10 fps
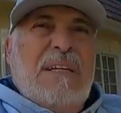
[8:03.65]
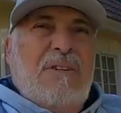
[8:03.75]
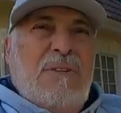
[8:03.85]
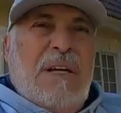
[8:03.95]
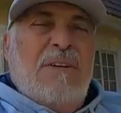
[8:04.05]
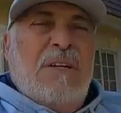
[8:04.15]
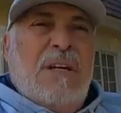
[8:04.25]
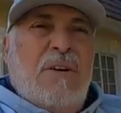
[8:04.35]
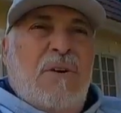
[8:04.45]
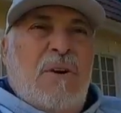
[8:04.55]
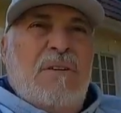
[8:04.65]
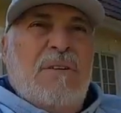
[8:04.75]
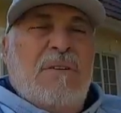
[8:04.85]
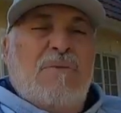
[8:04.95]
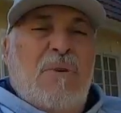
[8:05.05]
You're not going to cure."
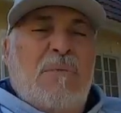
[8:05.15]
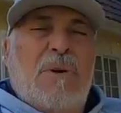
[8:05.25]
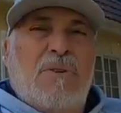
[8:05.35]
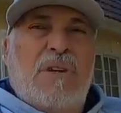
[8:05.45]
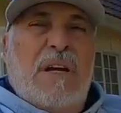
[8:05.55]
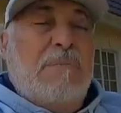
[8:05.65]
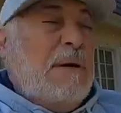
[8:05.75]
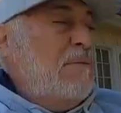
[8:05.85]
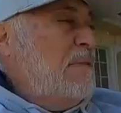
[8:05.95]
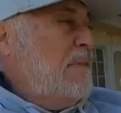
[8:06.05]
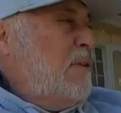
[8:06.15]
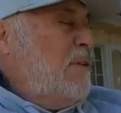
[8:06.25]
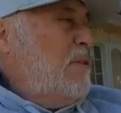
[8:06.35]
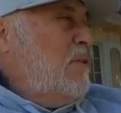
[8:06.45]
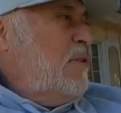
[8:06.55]
So I'm going to go check him out,
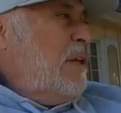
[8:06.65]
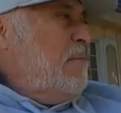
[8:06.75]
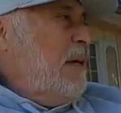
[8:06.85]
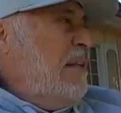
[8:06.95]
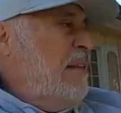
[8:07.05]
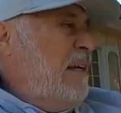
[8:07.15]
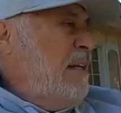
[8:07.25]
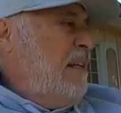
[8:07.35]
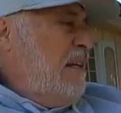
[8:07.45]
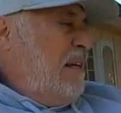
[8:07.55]
go see him, and then